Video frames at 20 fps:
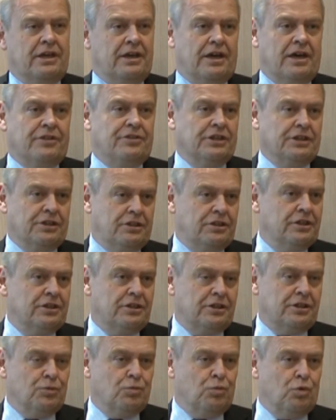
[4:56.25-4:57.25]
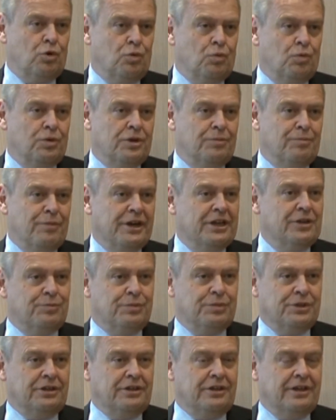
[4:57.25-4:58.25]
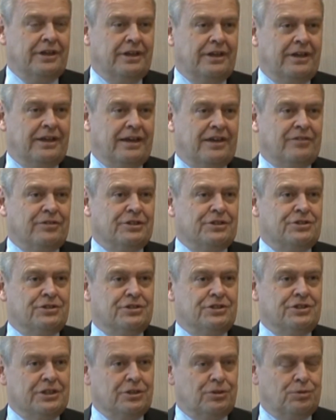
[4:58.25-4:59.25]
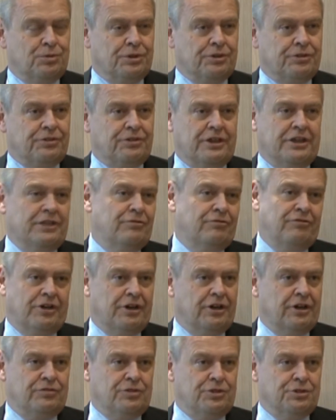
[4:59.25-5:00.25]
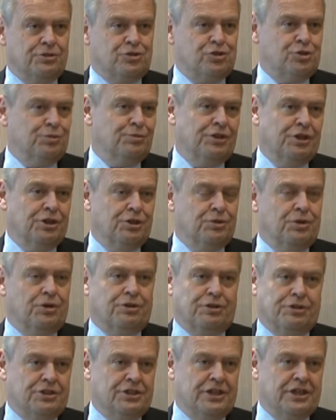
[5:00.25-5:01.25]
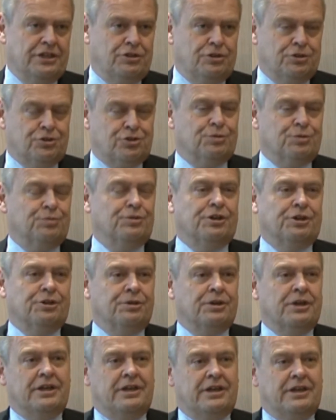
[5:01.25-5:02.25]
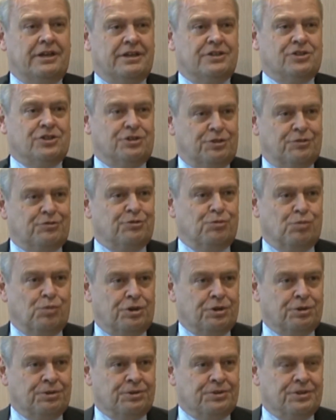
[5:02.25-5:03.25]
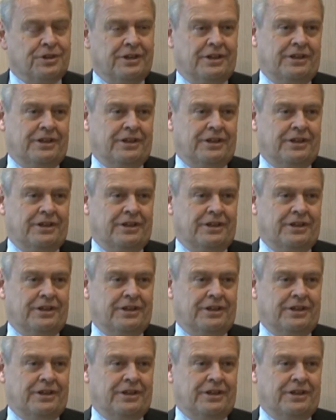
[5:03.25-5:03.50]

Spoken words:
I think clearly what we might be having to deal with in 5 years from now or in 10 years from now is a different world.